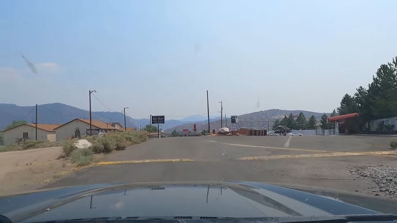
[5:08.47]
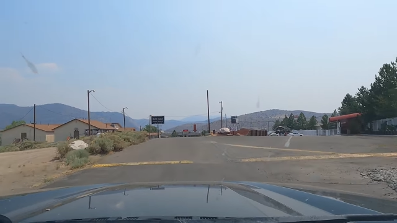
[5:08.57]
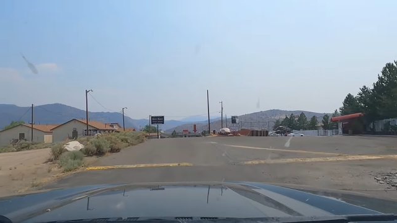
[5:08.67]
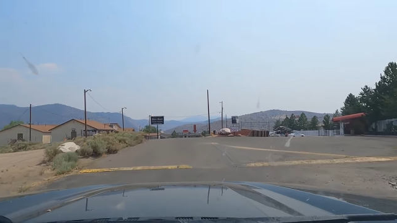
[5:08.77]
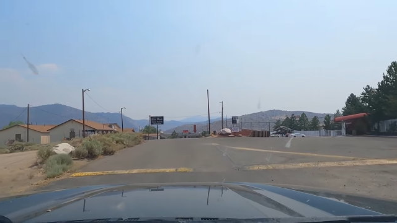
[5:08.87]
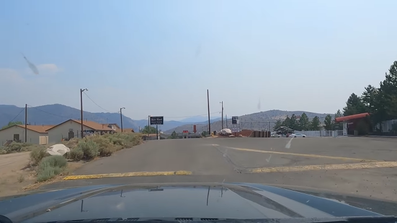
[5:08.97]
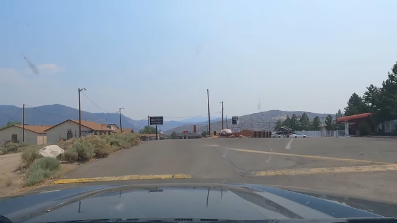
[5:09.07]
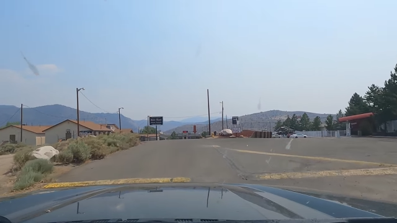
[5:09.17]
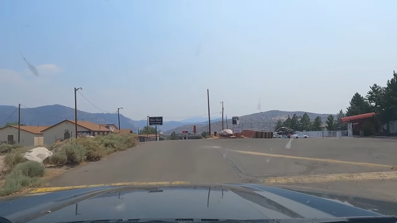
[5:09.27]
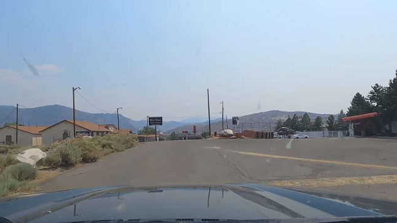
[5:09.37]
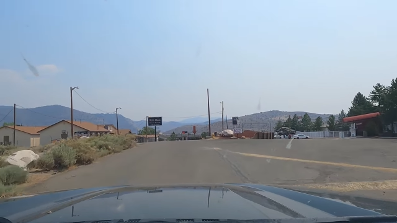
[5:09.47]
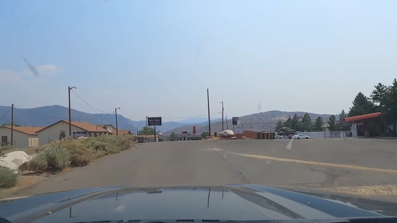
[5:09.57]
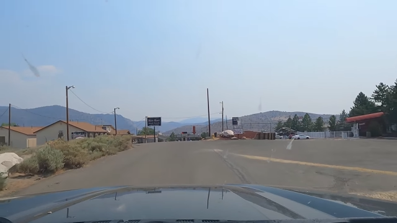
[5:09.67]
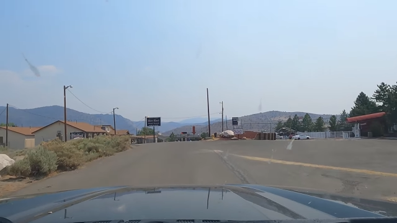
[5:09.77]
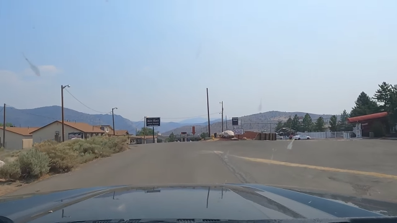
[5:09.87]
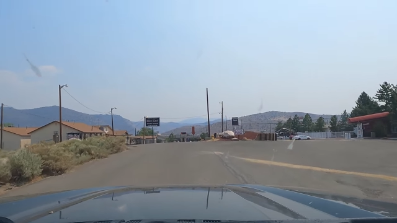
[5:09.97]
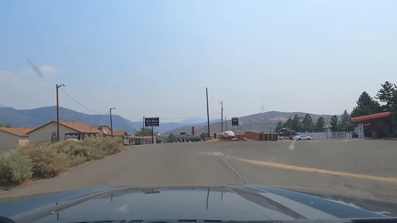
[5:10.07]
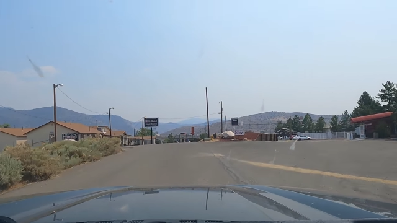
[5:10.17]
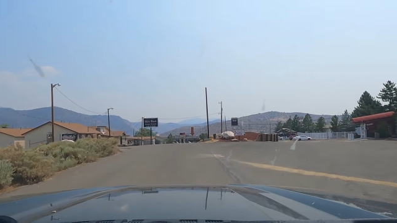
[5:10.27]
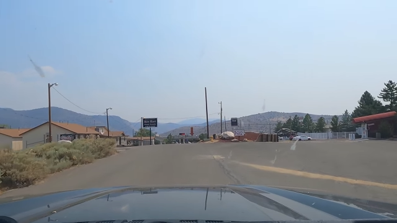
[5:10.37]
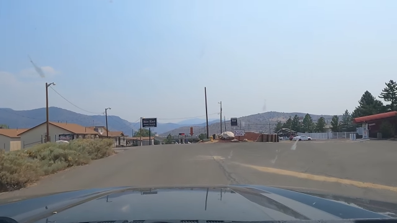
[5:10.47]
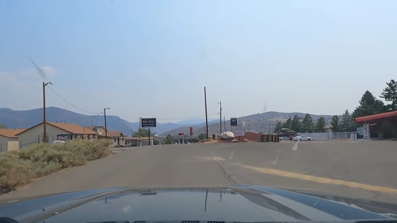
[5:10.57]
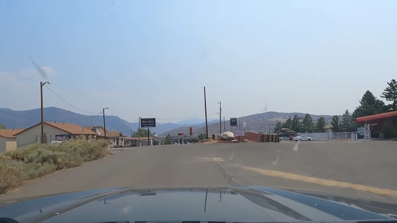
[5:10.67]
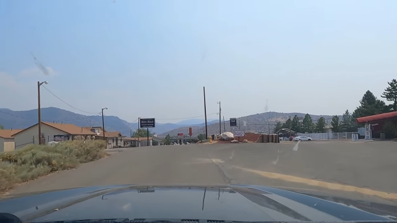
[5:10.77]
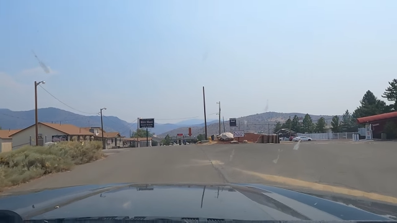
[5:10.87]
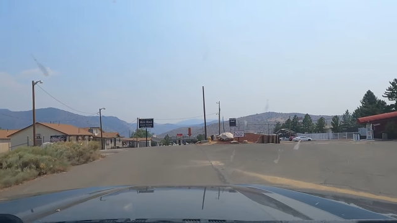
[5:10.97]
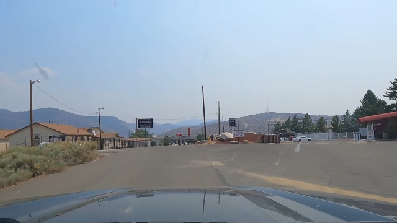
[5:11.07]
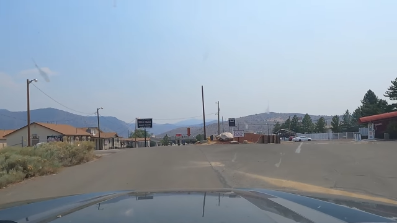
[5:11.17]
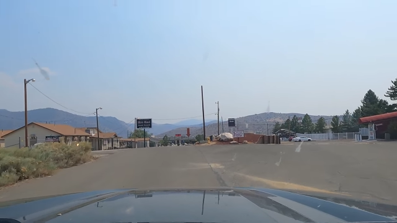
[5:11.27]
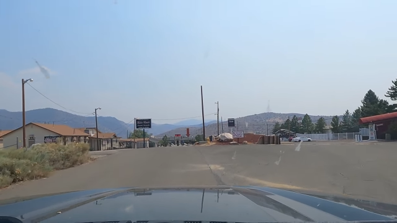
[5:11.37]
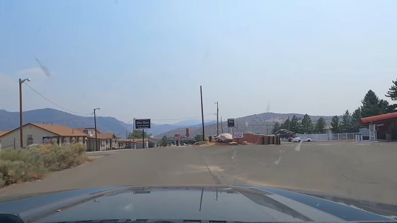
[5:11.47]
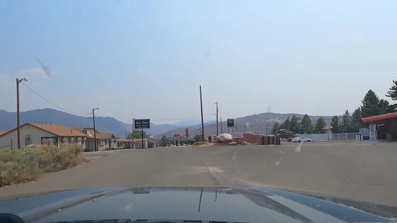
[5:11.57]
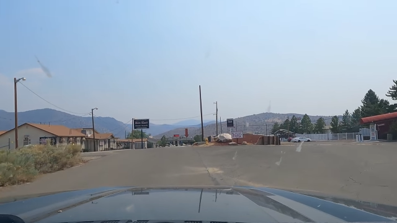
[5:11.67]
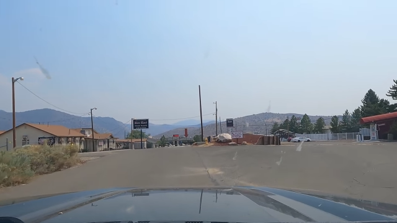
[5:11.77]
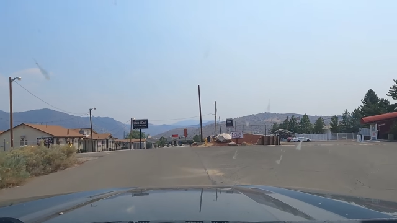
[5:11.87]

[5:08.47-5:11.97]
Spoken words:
[unreadable: no face in view]